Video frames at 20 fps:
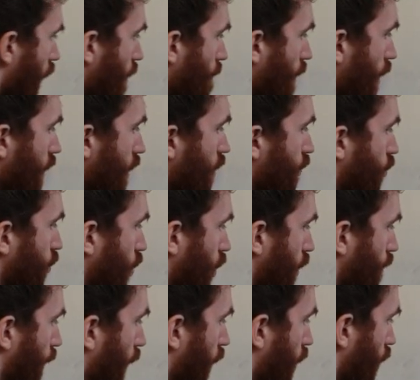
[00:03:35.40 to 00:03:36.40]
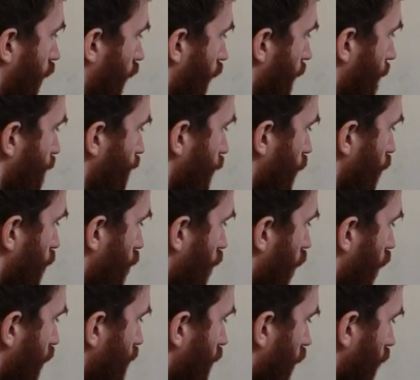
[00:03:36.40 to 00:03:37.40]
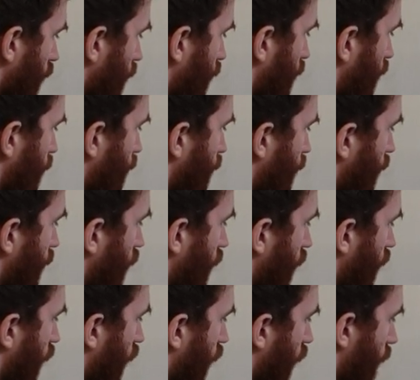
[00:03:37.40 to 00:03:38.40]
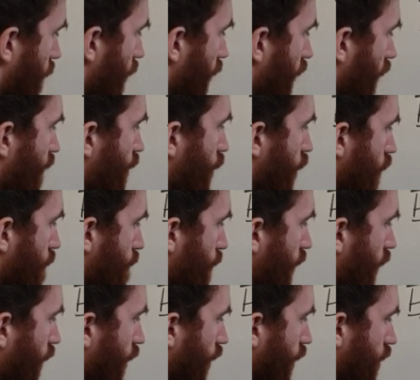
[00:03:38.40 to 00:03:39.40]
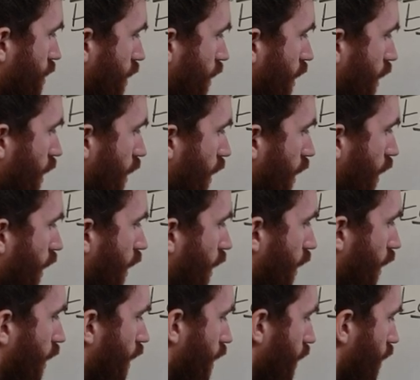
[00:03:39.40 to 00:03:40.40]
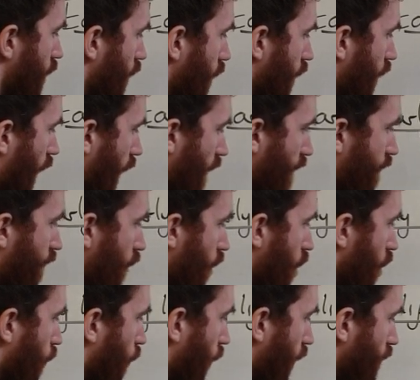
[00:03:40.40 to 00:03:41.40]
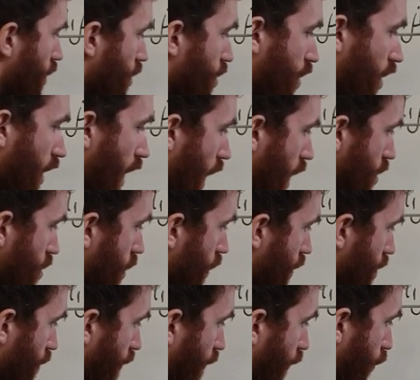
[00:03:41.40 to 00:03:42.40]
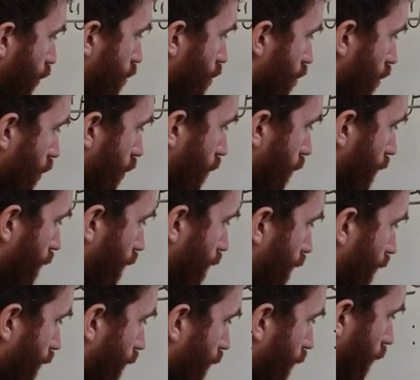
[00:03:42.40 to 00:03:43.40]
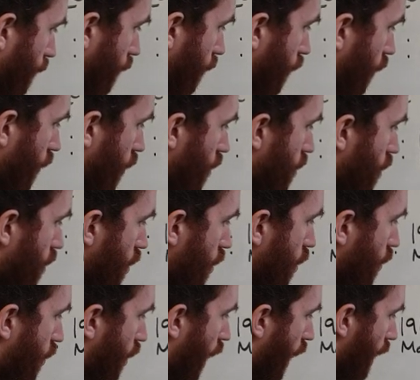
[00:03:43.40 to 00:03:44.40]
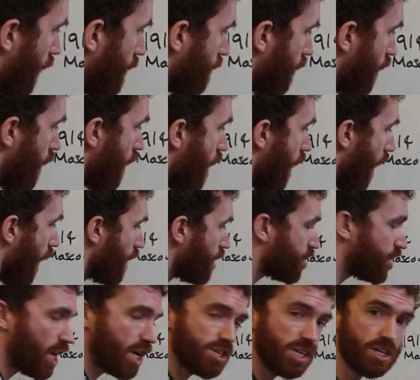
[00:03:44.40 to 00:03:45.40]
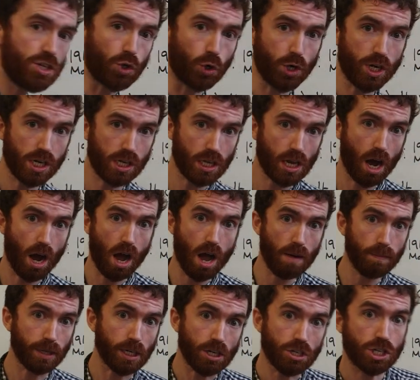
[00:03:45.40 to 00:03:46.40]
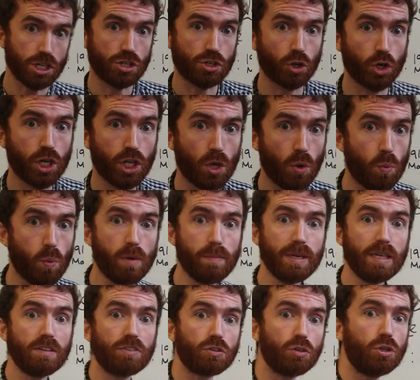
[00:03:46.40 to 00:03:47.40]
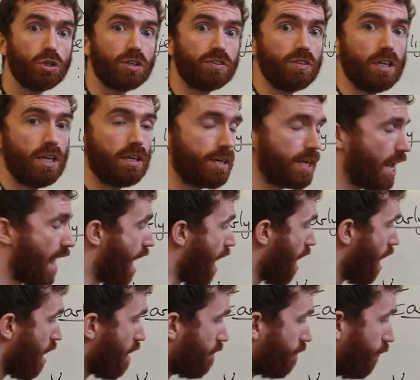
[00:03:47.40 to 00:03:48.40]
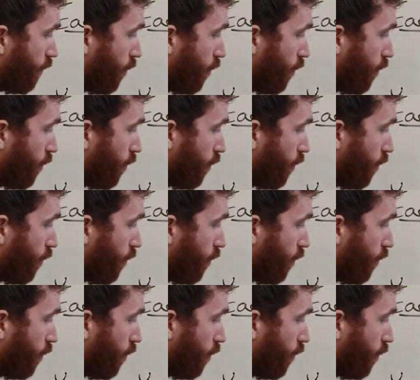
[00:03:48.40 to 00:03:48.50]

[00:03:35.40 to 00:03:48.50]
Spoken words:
I might talk about young adults. I might have another period in her life when she flew to the UK, and she actually joined the army. She joined the Women's Auxiliary Air